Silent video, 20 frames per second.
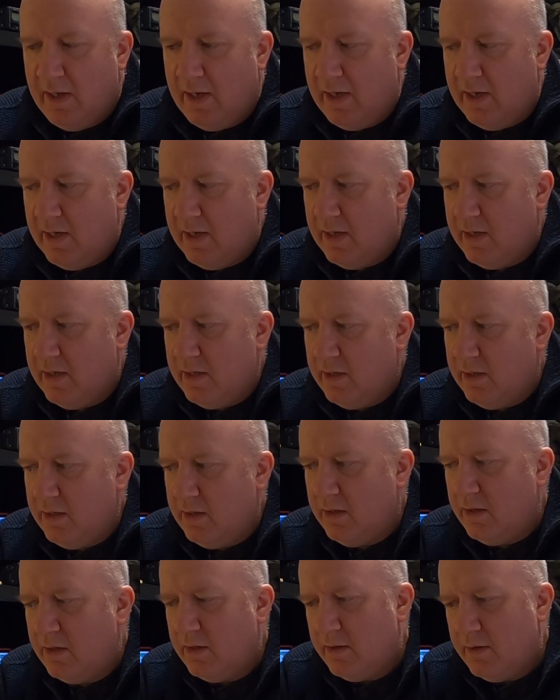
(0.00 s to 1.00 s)

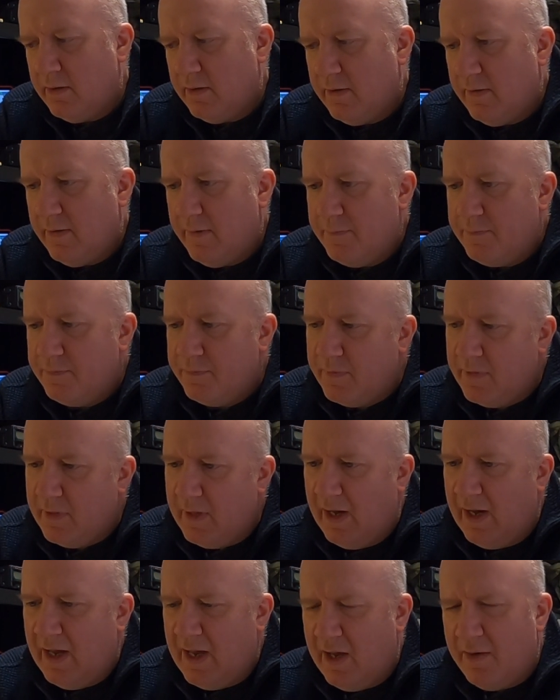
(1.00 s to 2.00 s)

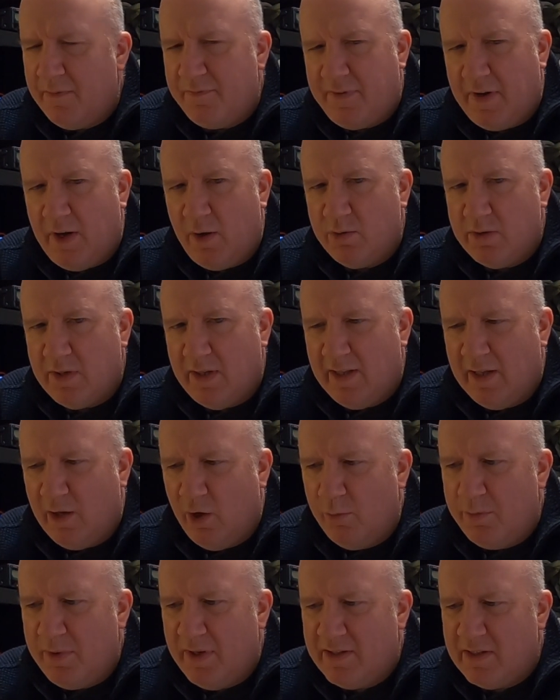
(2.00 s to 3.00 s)
I have found it a
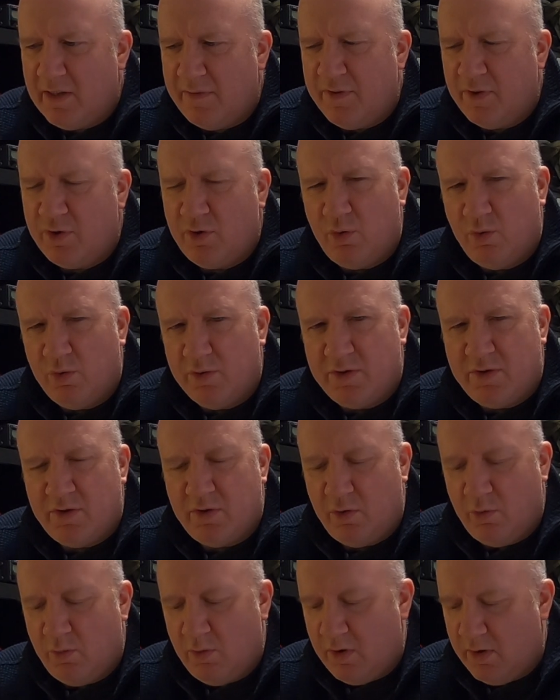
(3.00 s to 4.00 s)
little bit difficult
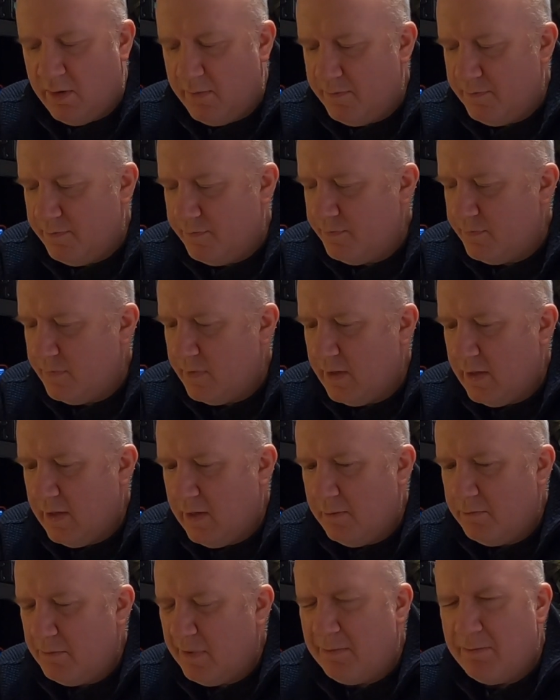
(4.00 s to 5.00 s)
to
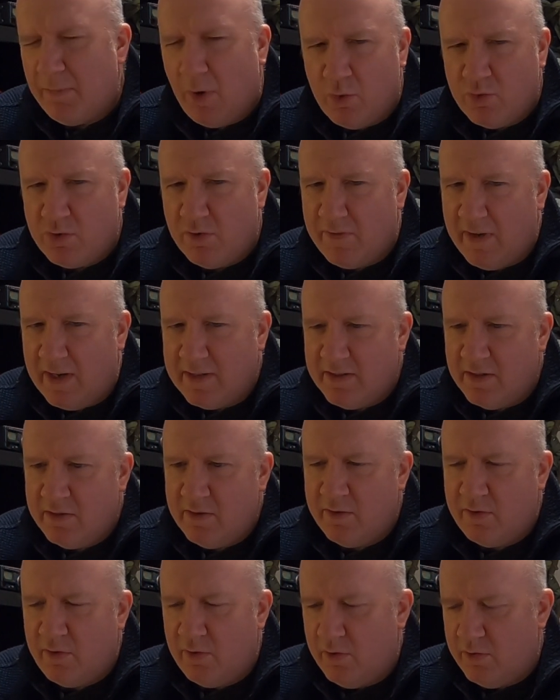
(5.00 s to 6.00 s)
be
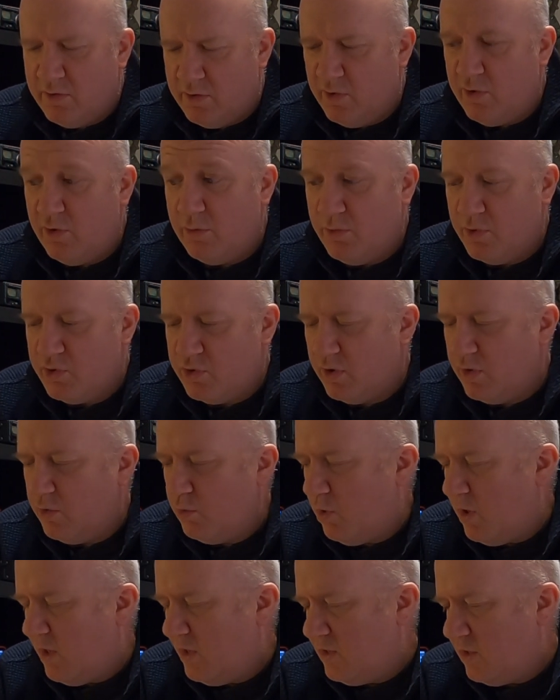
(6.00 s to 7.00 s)
motivated to do much on the
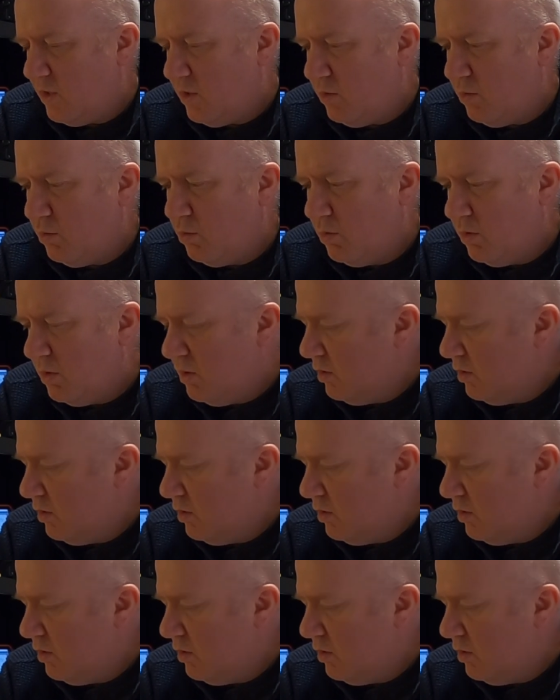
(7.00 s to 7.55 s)
radio.